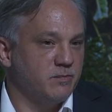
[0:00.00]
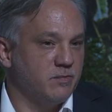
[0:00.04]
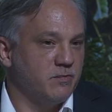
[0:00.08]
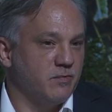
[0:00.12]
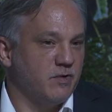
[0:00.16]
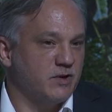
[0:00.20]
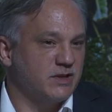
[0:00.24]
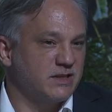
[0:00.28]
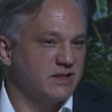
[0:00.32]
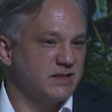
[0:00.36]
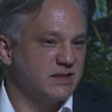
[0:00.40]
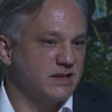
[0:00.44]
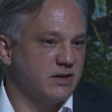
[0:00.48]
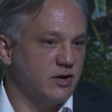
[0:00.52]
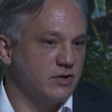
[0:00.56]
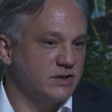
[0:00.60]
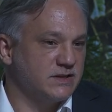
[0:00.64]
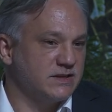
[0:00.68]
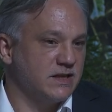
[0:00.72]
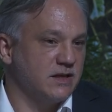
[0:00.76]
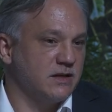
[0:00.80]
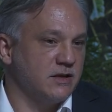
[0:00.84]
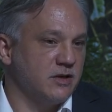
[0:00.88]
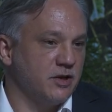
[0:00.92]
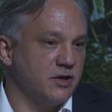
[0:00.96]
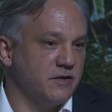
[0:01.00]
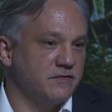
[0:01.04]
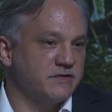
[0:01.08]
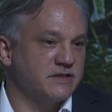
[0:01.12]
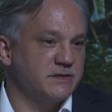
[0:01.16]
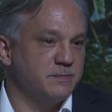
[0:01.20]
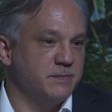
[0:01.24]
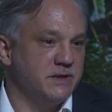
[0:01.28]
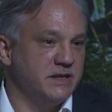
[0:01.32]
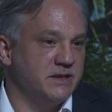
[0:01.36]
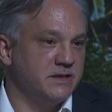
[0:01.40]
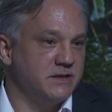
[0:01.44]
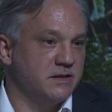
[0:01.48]
what got a lot of
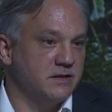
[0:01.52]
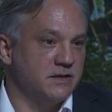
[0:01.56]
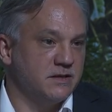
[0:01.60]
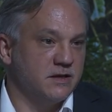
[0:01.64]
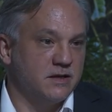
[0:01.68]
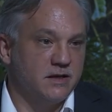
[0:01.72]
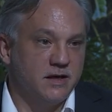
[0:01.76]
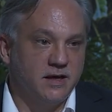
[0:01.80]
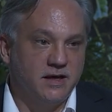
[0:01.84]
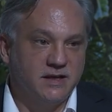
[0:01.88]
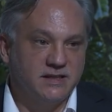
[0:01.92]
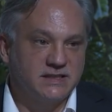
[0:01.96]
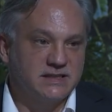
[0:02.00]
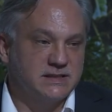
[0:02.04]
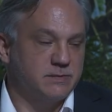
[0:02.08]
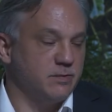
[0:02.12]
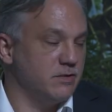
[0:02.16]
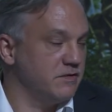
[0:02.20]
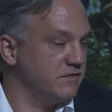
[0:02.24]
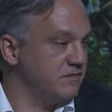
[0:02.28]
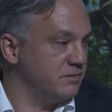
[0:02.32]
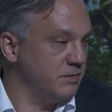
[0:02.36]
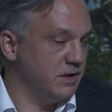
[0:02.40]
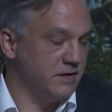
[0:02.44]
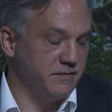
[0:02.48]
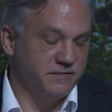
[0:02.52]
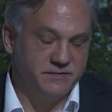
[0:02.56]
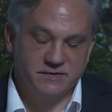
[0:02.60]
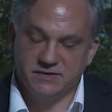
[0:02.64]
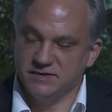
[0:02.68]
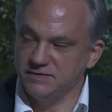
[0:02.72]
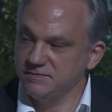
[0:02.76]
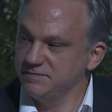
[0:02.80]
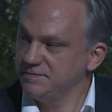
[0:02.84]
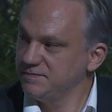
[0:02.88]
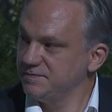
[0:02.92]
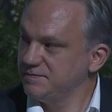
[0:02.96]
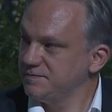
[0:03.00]
speed in the last 12 months.
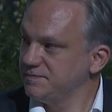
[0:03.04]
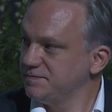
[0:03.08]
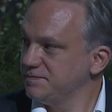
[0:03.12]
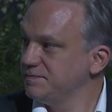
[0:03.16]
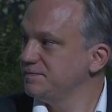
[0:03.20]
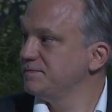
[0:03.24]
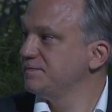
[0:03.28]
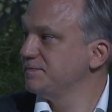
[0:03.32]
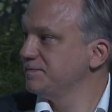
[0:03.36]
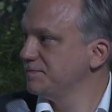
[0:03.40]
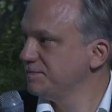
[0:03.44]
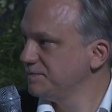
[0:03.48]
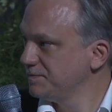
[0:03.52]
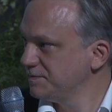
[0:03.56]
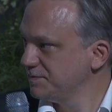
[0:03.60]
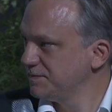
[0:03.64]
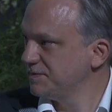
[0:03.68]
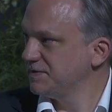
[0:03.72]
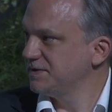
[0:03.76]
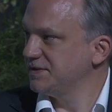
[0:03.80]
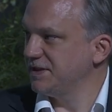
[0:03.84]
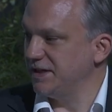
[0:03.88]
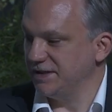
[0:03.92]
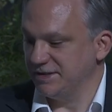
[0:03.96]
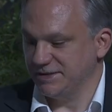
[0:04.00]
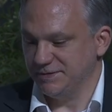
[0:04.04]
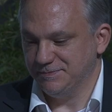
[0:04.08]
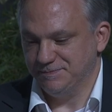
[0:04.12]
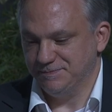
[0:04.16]
Thanks.